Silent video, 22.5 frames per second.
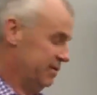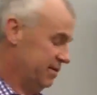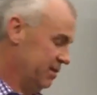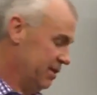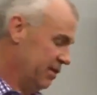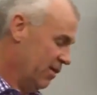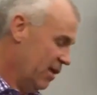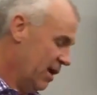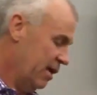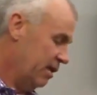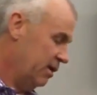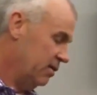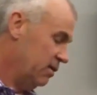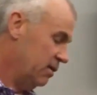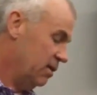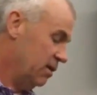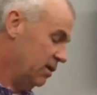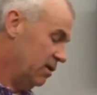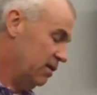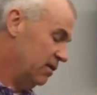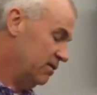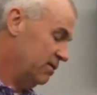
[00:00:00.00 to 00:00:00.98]
is, you know,
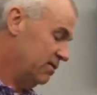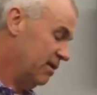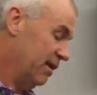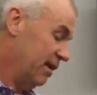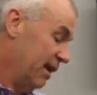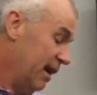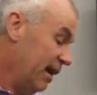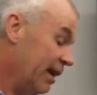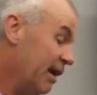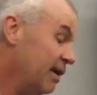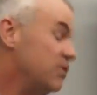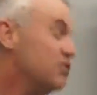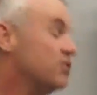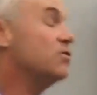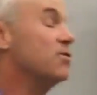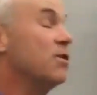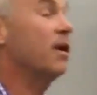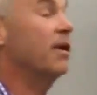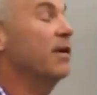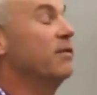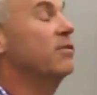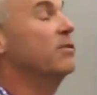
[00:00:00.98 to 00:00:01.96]
I... Today I just
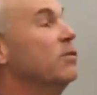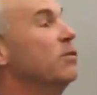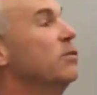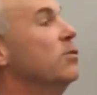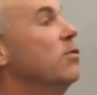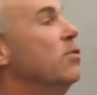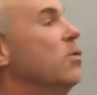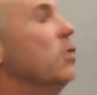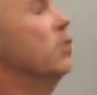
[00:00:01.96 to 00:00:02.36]
try to do